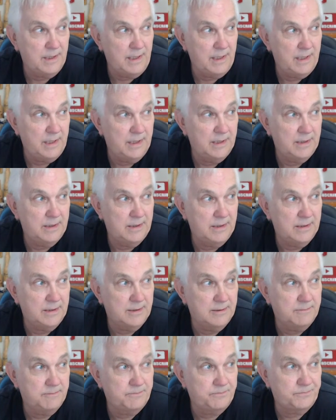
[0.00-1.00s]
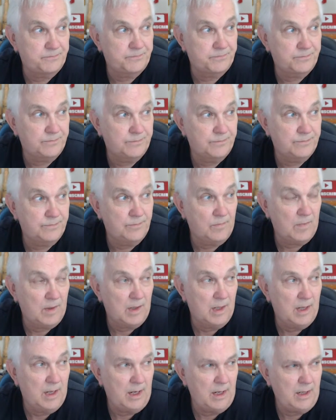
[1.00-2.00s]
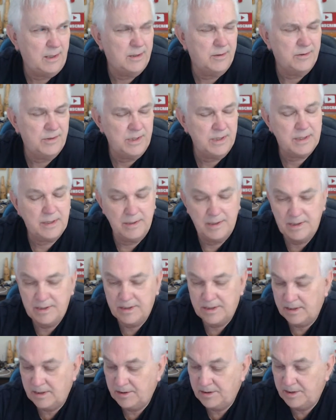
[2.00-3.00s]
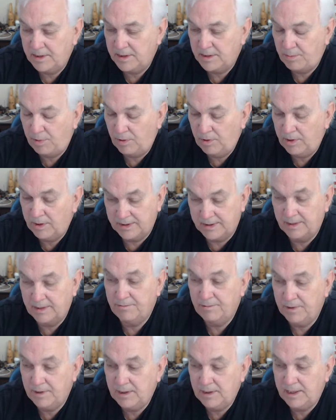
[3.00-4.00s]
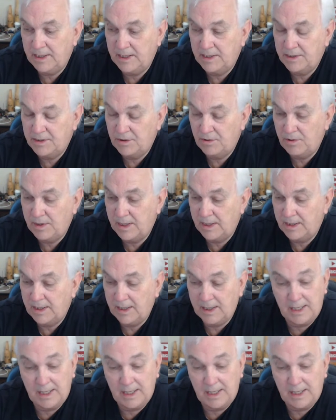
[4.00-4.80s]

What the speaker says: And I don't know, just a little disappointed because I really enjoyed it.